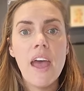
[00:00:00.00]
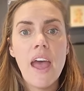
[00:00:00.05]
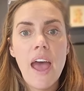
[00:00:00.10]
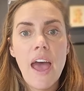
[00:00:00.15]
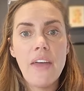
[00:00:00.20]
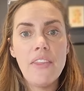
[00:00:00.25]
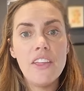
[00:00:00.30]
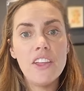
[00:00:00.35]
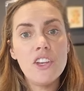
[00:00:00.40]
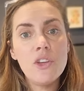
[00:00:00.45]

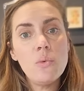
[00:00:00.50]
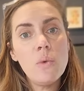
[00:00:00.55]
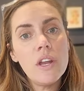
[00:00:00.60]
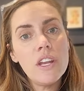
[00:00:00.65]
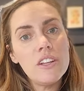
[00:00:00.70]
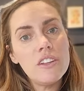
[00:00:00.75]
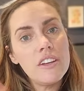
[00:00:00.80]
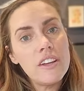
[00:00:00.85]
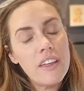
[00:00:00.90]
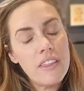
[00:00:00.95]
And then you want
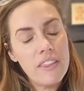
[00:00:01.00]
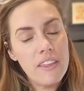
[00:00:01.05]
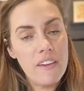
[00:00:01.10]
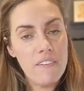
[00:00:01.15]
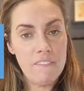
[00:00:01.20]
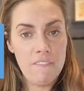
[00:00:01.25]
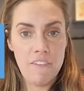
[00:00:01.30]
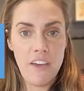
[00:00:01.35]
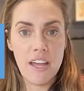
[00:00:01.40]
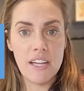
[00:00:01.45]
to look at the
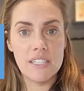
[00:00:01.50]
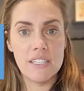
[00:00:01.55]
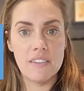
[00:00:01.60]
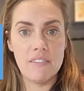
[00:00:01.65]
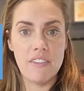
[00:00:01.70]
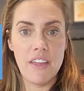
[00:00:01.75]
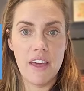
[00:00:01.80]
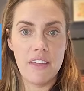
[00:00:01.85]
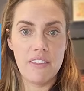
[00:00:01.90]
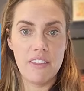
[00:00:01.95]
effects of
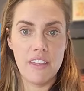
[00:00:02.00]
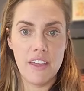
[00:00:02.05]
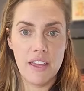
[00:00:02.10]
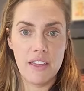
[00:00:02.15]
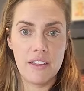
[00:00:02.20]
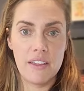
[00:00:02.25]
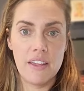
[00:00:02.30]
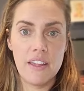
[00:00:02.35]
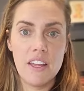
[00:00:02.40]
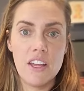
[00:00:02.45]
that
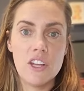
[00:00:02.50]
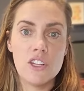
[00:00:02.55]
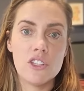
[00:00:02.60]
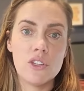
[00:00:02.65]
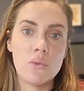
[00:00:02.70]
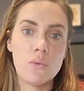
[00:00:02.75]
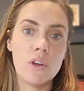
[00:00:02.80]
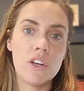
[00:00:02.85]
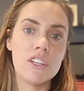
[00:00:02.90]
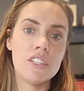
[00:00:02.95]
thing. So
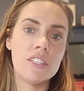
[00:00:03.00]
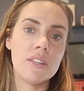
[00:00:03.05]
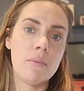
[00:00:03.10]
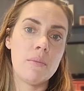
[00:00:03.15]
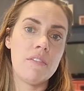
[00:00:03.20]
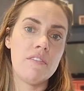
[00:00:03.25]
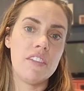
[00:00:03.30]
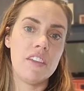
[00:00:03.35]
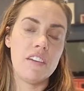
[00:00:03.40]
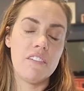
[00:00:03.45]
what are some
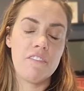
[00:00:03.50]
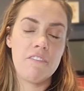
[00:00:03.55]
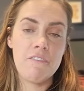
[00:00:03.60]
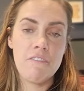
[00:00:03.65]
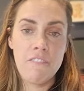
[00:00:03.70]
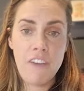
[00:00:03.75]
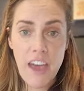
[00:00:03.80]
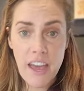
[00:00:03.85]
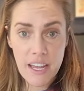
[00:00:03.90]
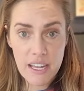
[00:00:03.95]
of the
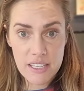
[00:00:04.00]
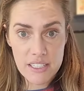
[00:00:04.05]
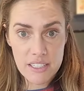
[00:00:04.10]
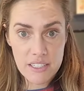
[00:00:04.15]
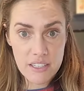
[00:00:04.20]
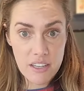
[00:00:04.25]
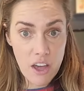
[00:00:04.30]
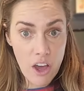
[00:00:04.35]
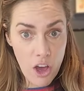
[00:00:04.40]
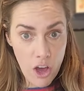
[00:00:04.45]

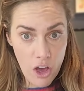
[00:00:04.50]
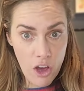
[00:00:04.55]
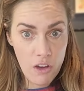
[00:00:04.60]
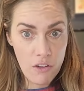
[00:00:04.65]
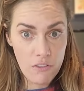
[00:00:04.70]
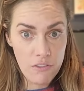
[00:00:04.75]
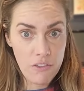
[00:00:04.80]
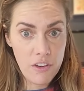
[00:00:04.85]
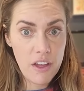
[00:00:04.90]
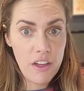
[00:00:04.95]
effects
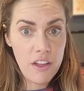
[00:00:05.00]
of